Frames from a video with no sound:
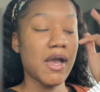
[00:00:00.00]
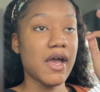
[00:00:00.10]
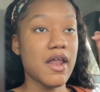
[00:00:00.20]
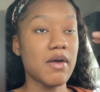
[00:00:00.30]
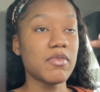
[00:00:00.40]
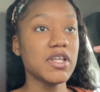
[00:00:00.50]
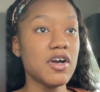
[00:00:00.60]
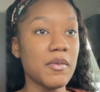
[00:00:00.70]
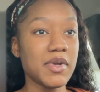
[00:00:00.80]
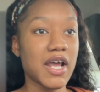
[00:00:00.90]
And I'm really
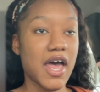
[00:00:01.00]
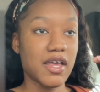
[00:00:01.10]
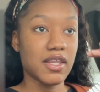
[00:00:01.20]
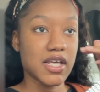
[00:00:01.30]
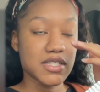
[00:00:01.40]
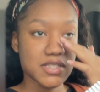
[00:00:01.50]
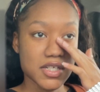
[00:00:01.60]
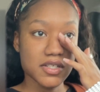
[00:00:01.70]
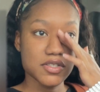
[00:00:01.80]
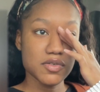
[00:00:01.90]
hoping that I can like
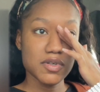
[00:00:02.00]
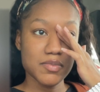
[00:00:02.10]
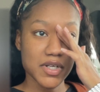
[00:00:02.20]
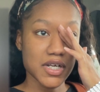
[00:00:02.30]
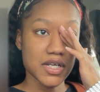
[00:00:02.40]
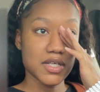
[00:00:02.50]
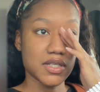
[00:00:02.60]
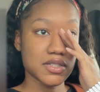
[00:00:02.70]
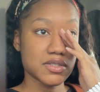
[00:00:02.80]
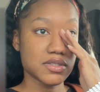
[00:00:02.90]
stick to it
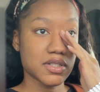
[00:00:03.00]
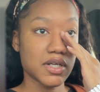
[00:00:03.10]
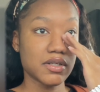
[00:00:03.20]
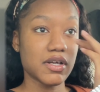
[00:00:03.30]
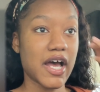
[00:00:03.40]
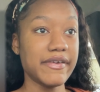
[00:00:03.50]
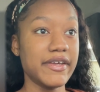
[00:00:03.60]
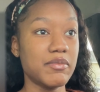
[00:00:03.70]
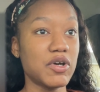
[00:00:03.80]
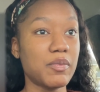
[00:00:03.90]
because I
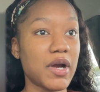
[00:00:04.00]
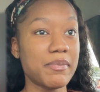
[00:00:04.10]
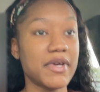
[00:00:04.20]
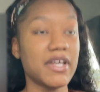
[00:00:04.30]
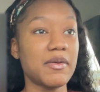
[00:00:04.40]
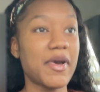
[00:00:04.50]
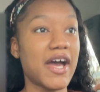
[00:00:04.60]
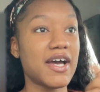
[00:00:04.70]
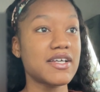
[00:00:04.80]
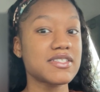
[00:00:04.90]
did meal prepping in the
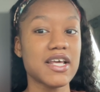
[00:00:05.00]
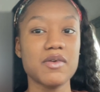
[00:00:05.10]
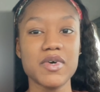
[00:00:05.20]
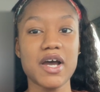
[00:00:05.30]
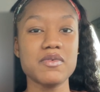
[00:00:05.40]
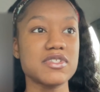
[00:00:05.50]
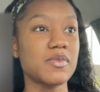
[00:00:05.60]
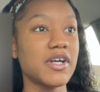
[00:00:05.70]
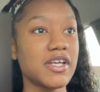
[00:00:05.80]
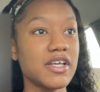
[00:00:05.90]
past, like when I was
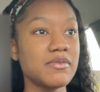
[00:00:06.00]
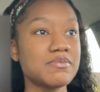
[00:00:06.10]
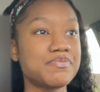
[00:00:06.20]
working,